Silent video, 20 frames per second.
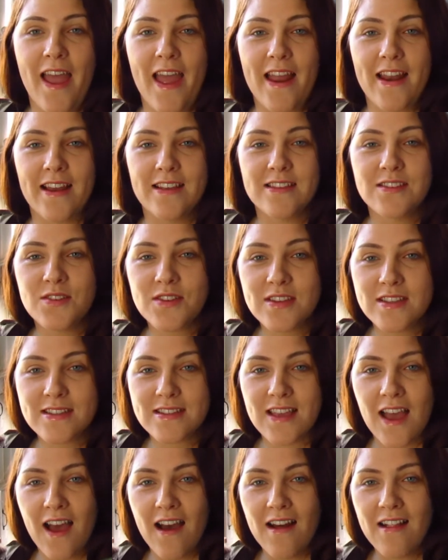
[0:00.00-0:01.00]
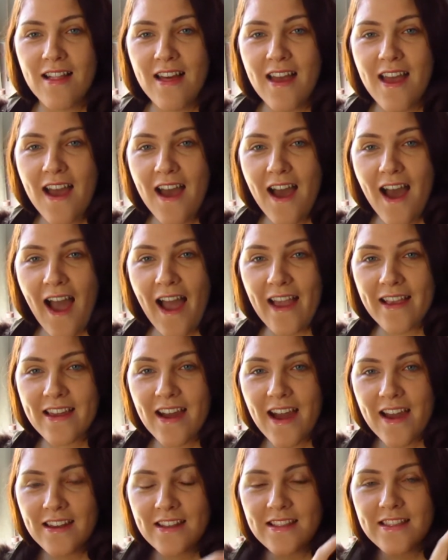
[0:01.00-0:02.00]
and as you can tell, I
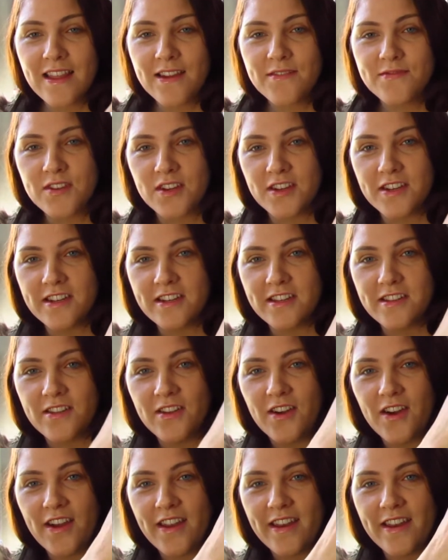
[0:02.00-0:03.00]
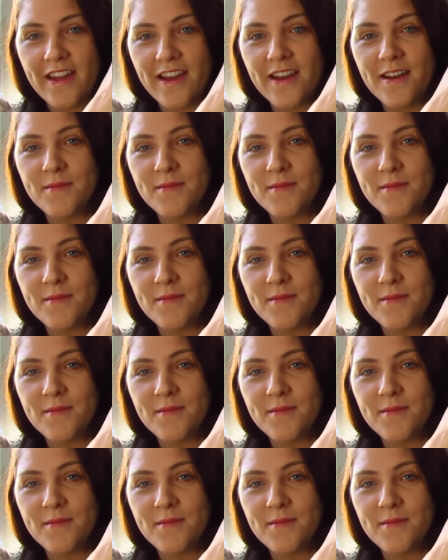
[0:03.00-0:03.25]
kind of loved on it a lot.